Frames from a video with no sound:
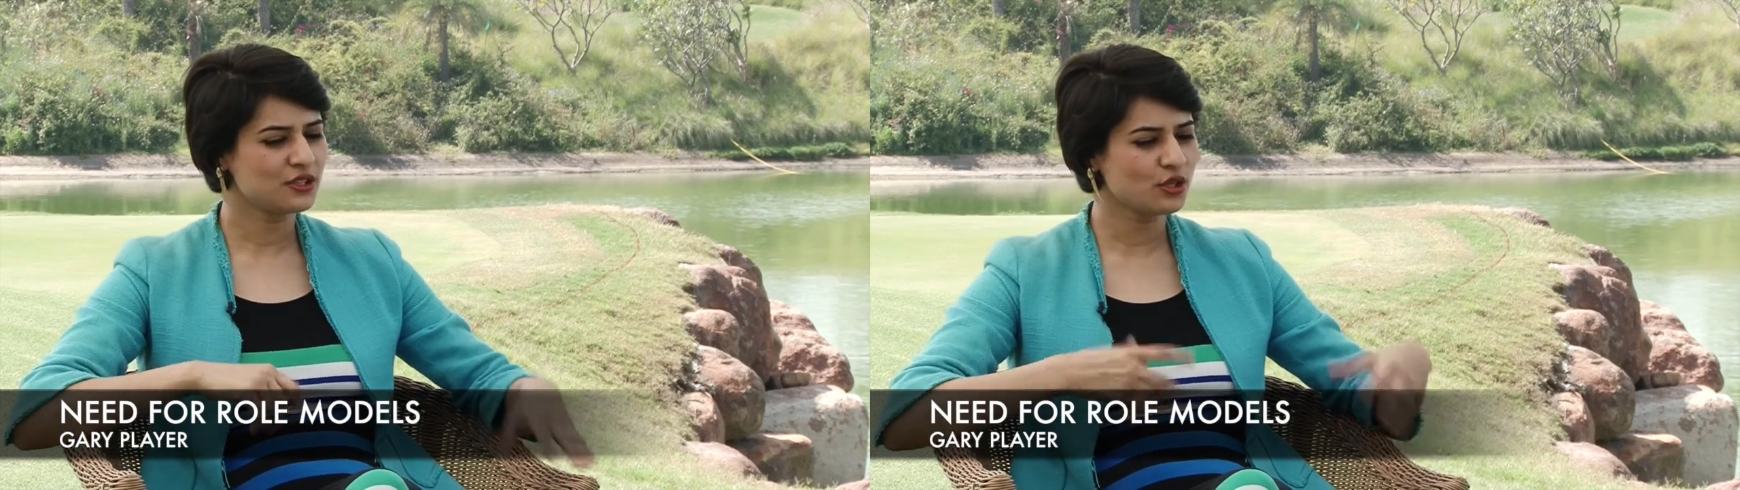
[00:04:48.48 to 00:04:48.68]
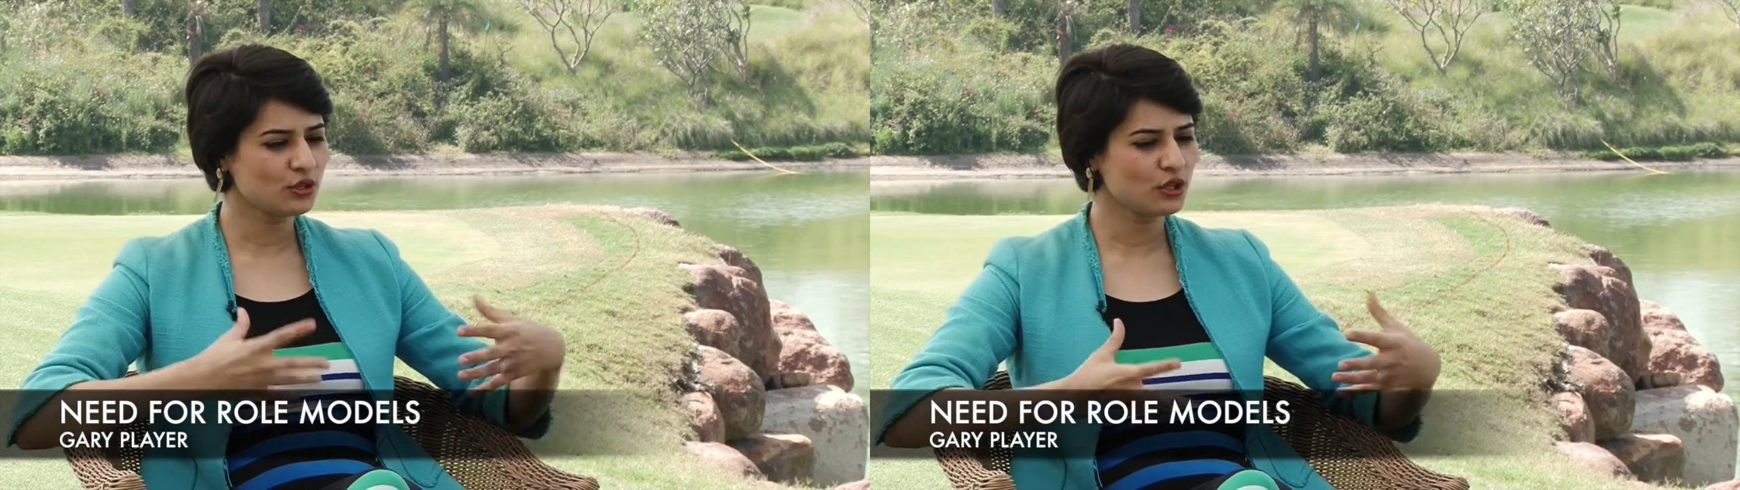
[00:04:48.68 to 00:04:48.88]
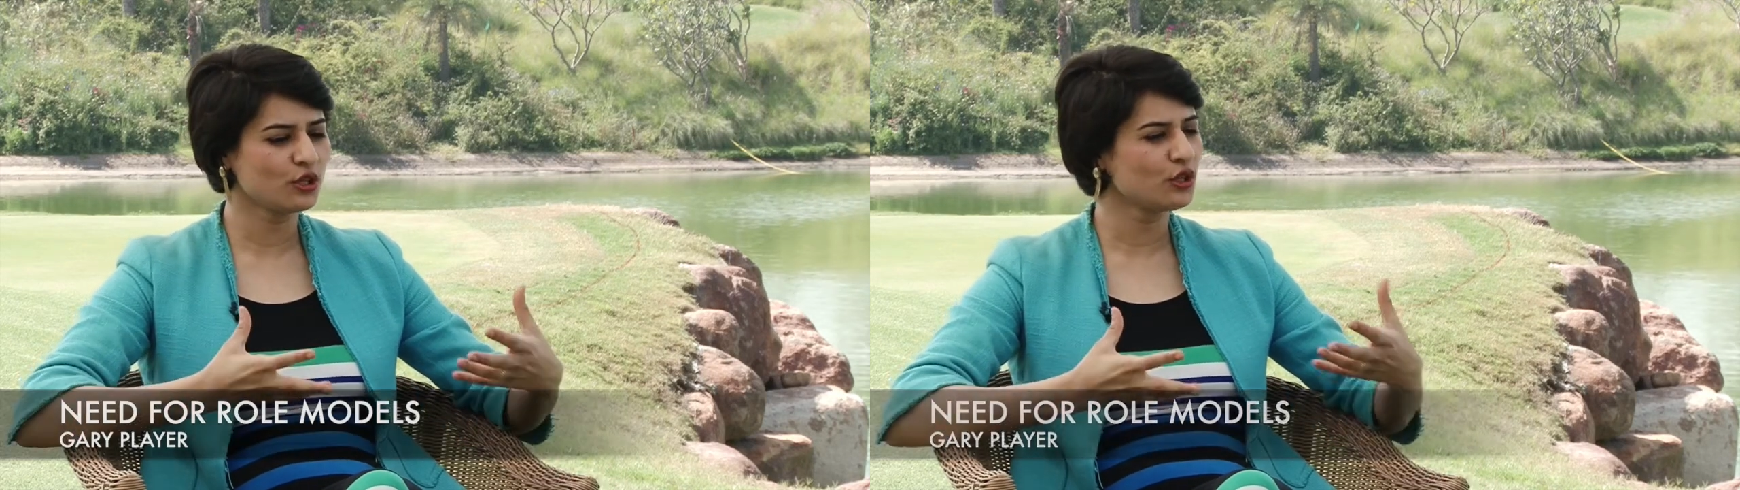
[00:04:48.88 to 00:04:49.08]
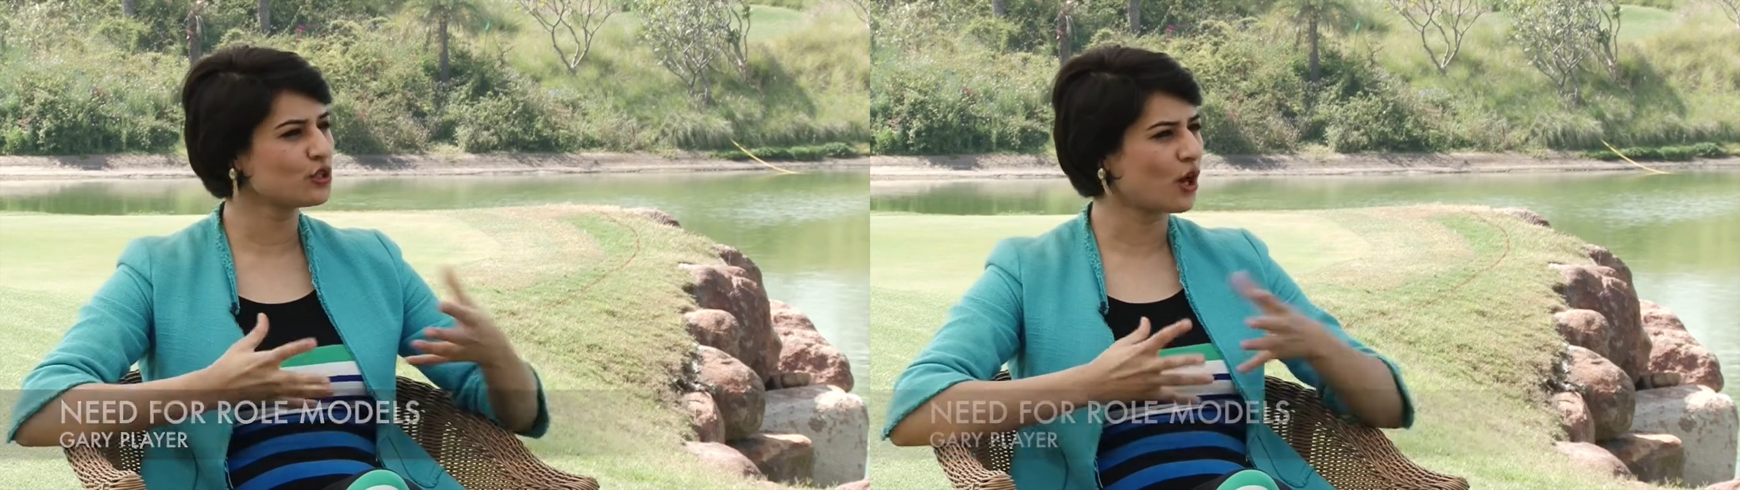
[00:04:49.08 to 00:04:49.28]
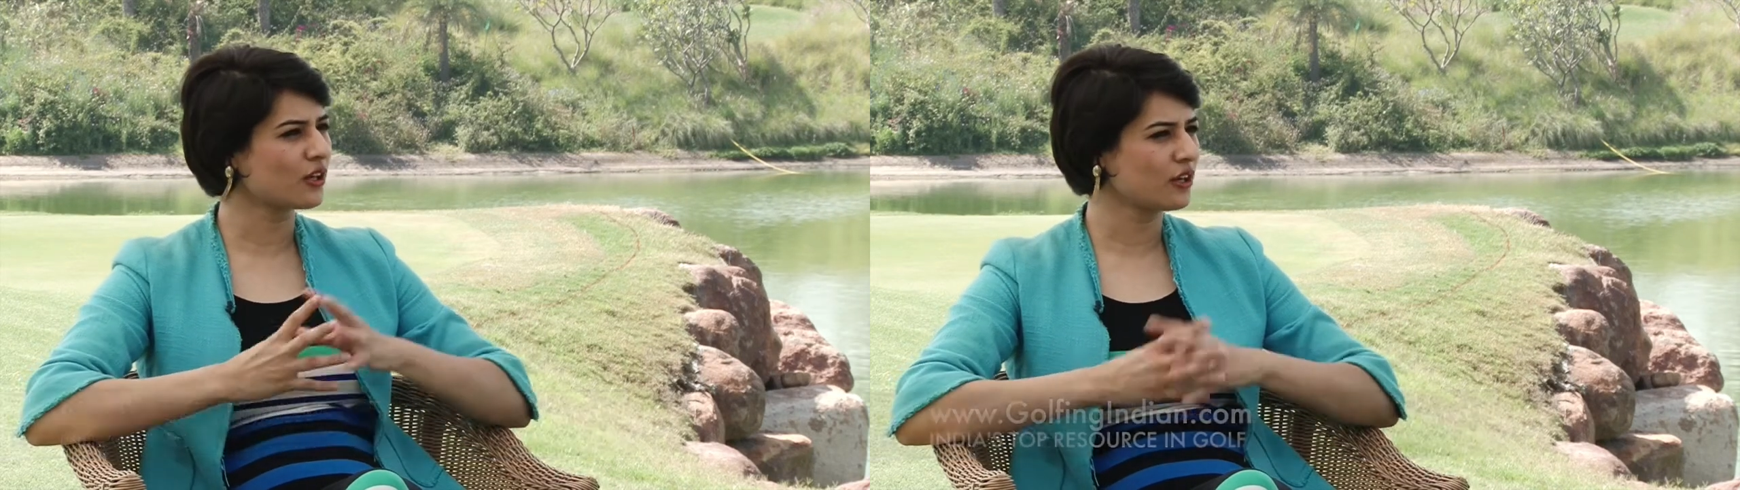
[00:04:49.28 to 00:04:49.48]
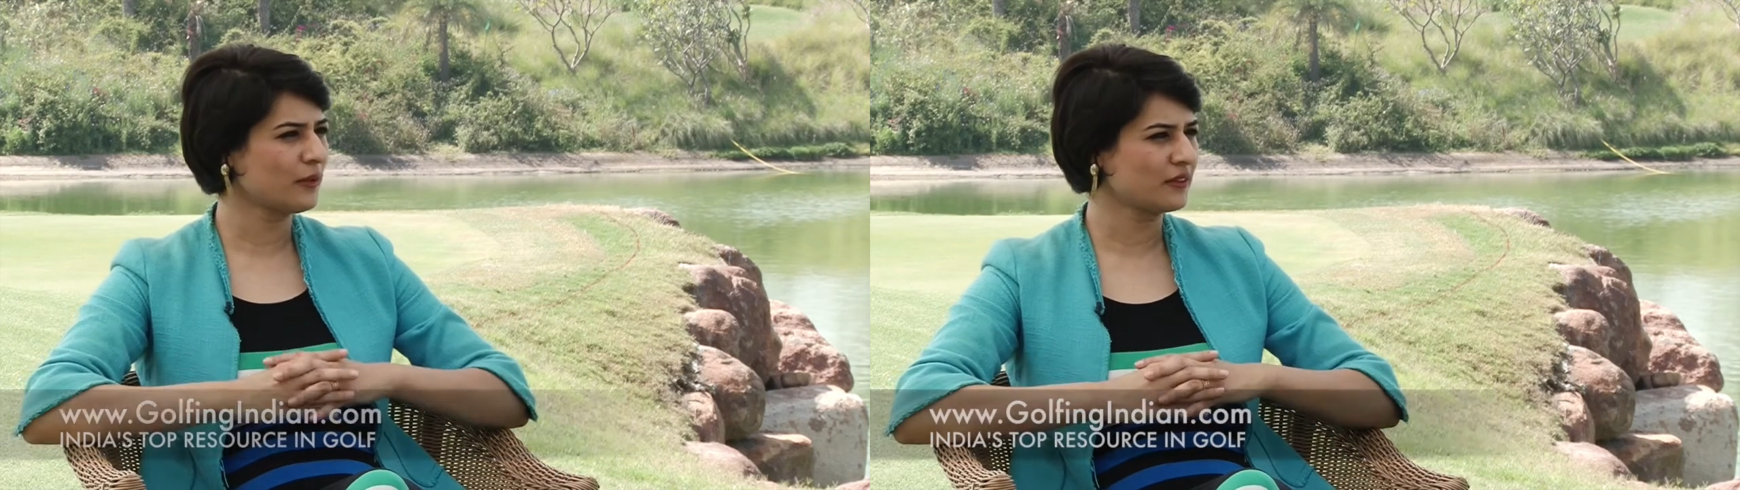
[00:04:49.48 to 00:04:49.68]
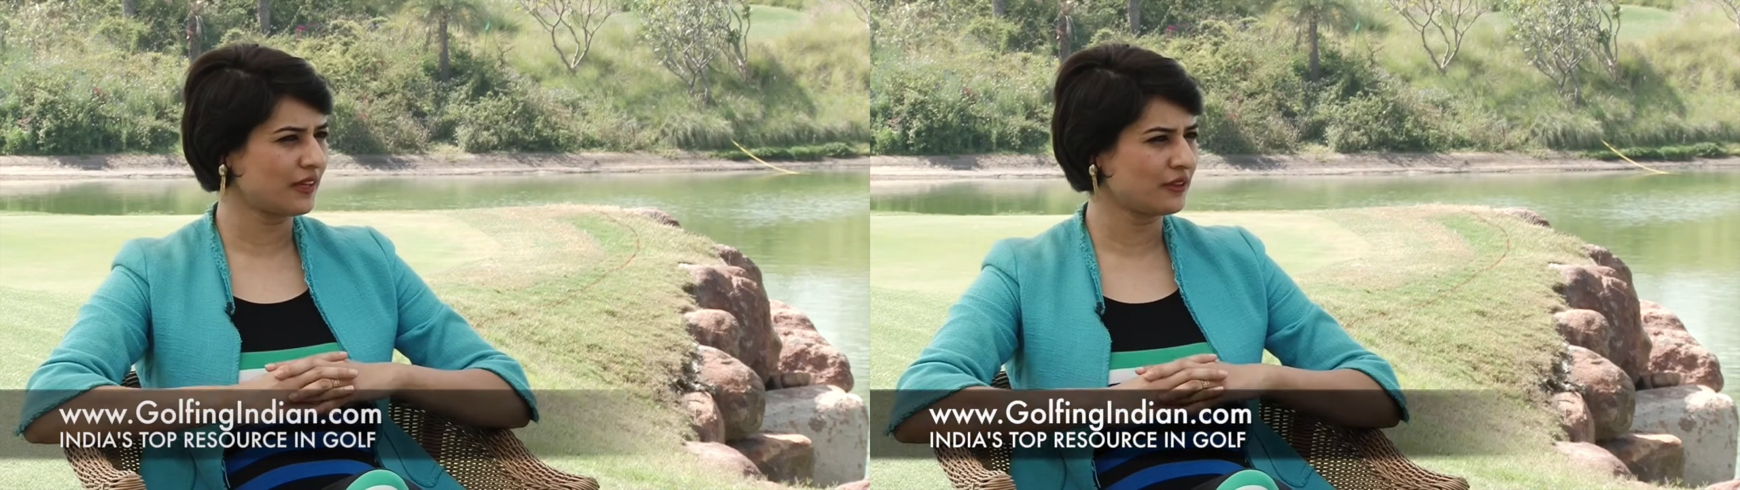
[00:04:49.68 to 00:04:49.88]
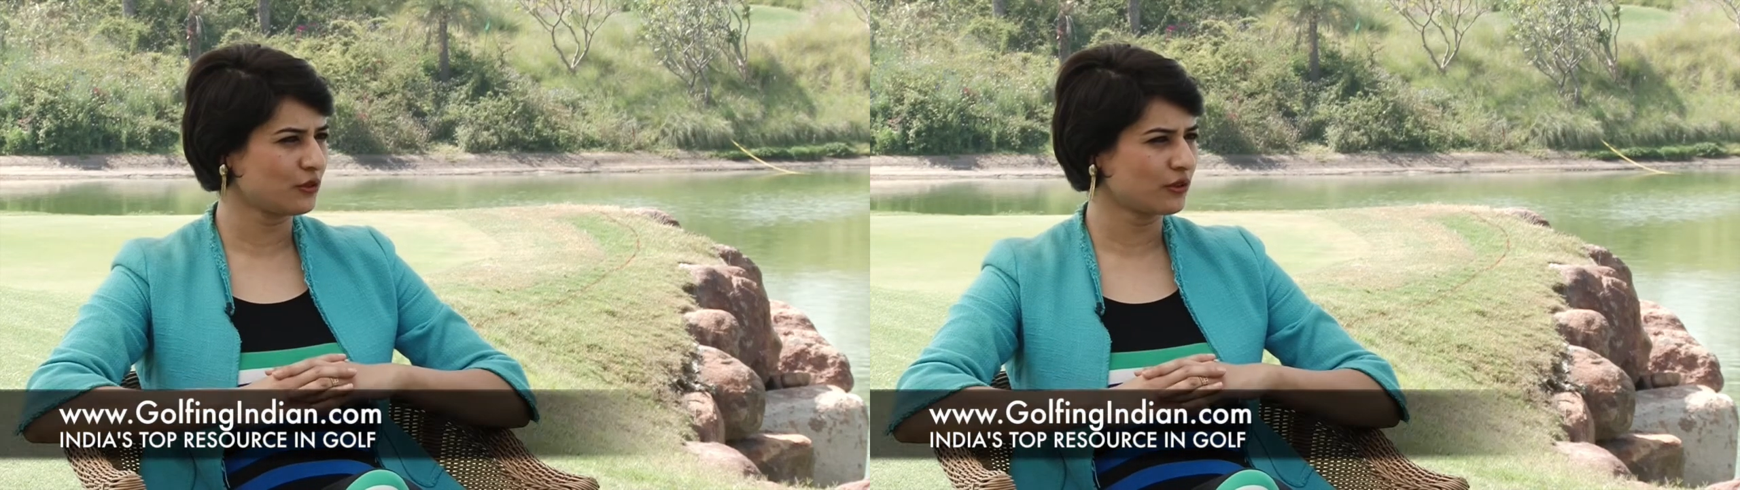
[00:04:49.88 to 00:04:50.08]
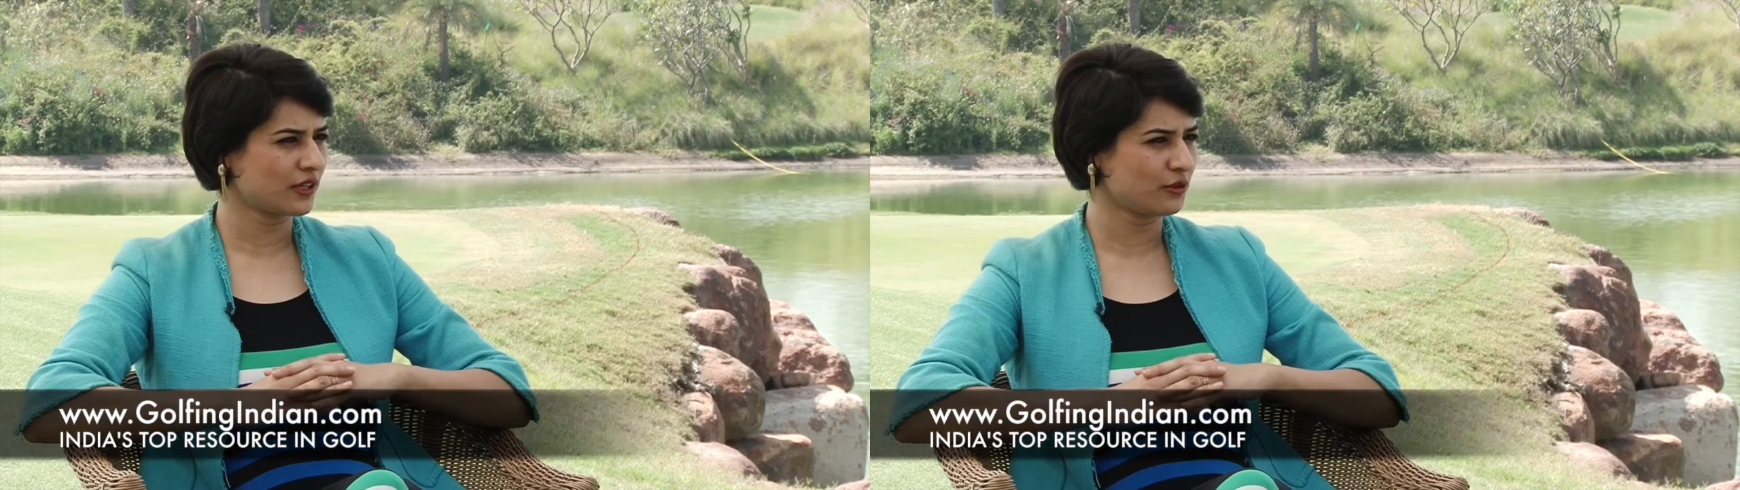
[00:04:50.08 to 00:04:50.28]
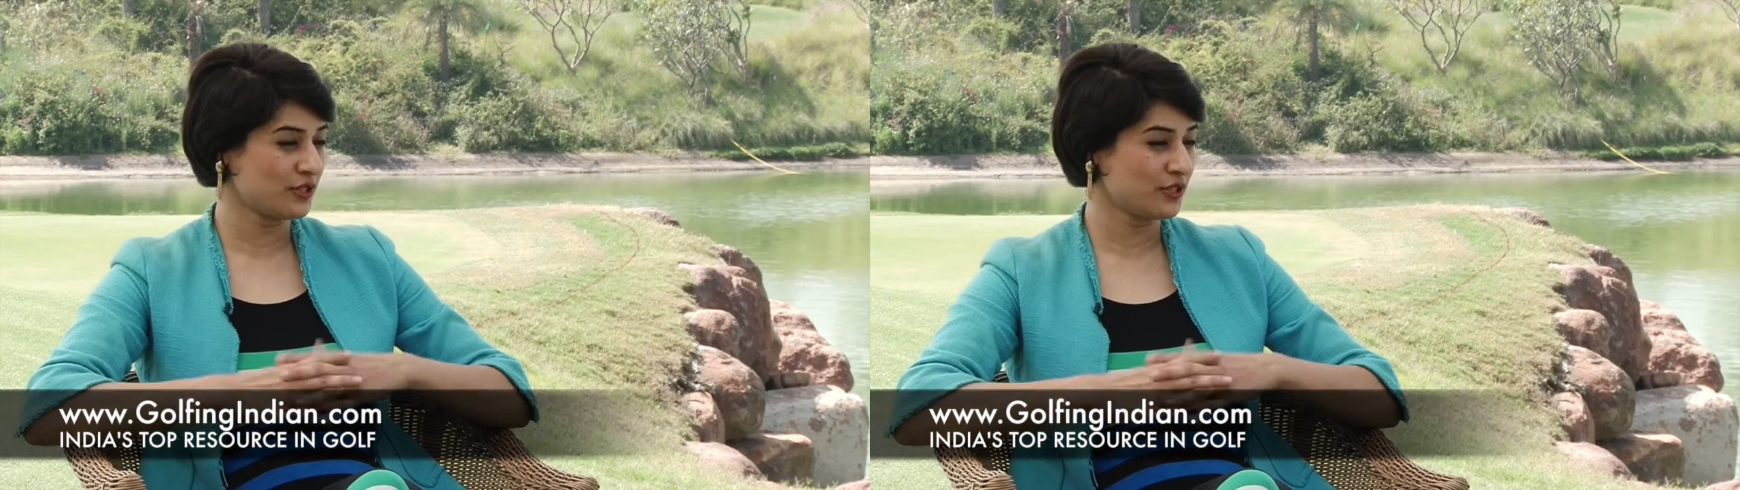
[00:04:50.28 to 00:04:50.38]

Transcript: So, you're talking about Tendulkar,